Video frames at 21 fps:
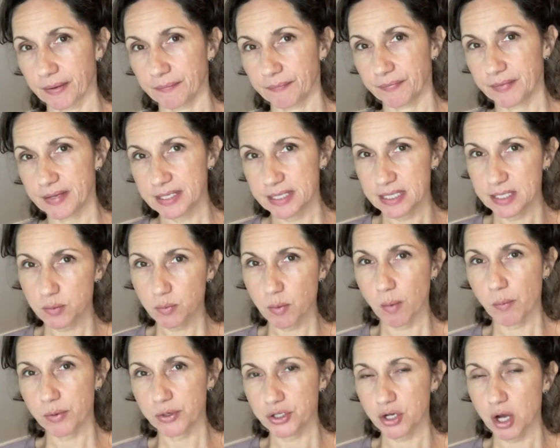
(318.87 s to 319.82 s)
This is
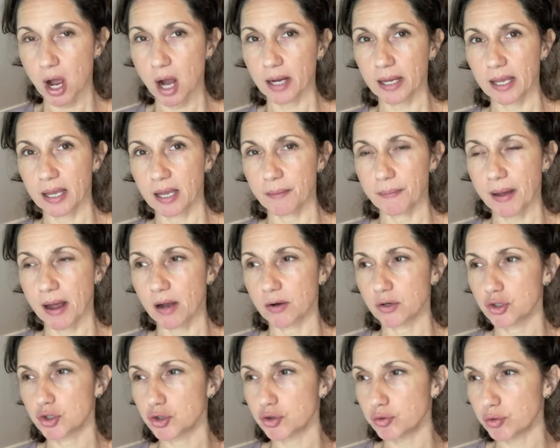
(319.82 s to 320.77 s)
what we're talking
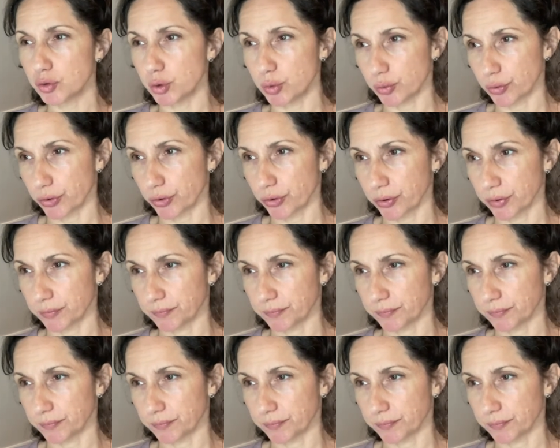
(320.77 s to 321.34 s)
about, truth.